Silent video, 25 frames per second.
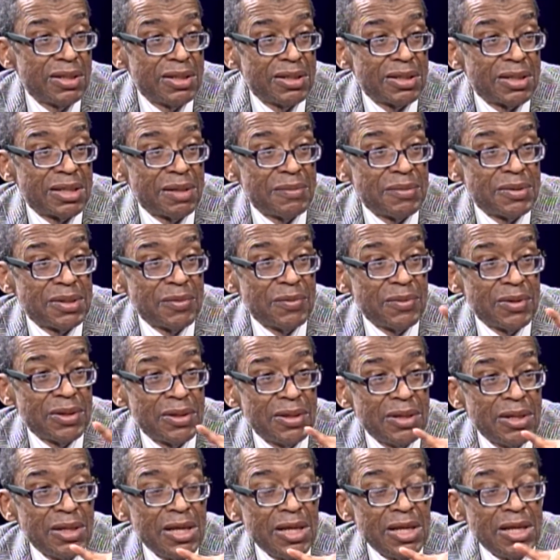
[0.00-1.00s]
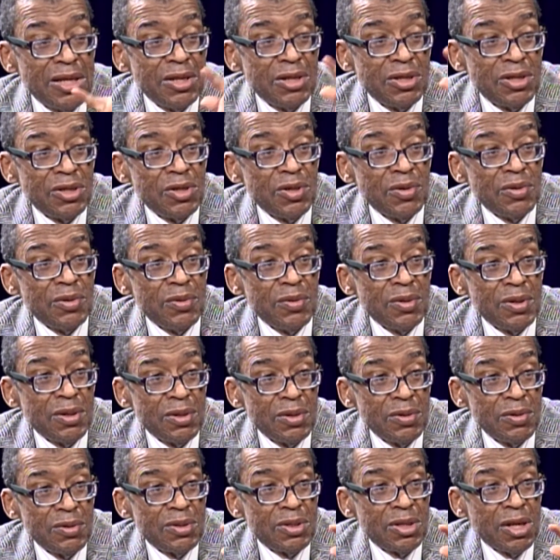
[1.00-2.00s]
Some say, well,
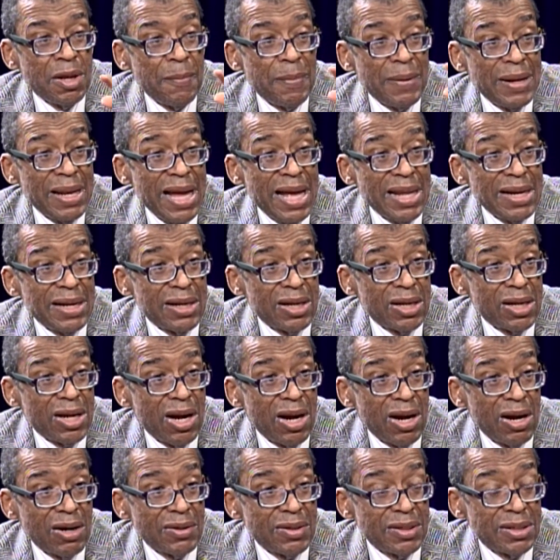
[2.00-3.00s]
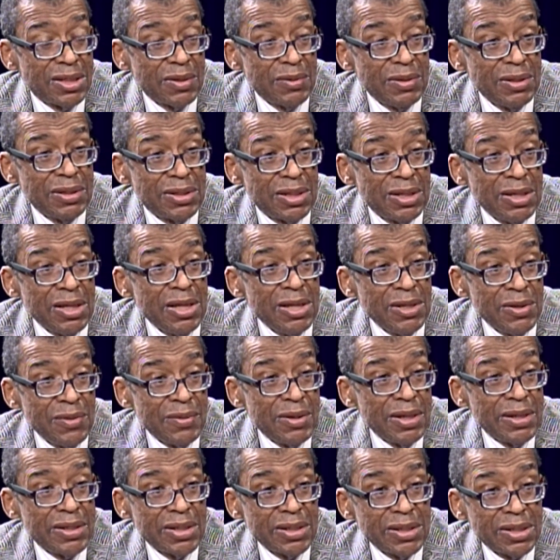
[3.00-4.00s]
you see a blonde in a car. You say, listen, you
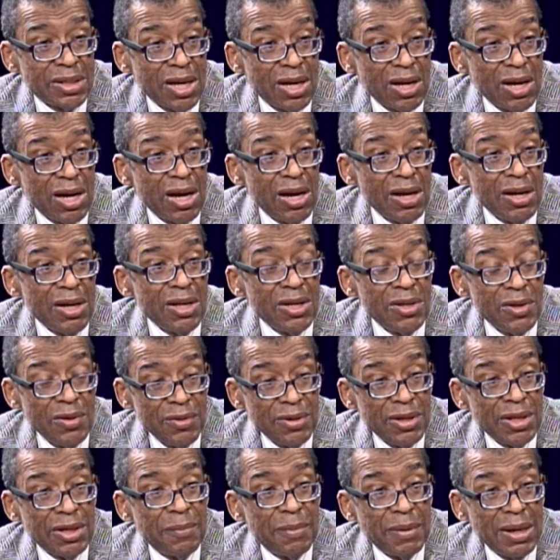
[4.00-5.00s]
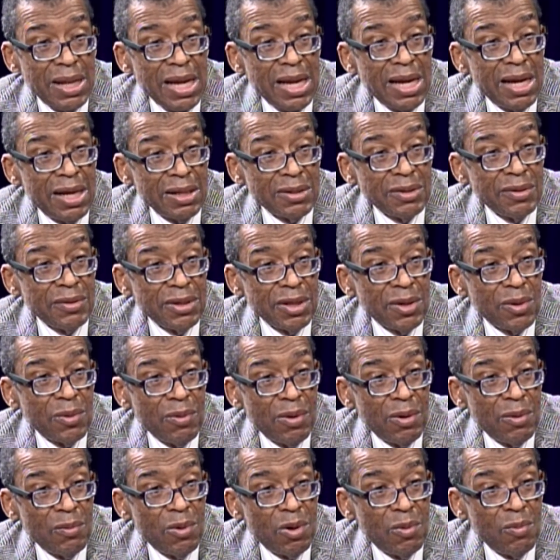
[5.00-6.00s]
get this car, you get a blonde, you get a
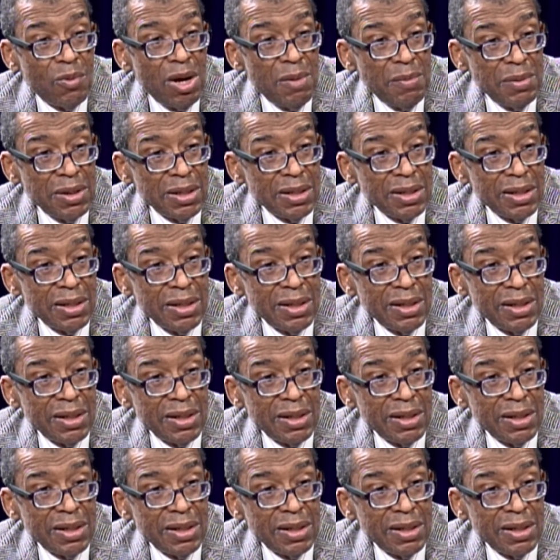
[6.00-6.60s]
woman.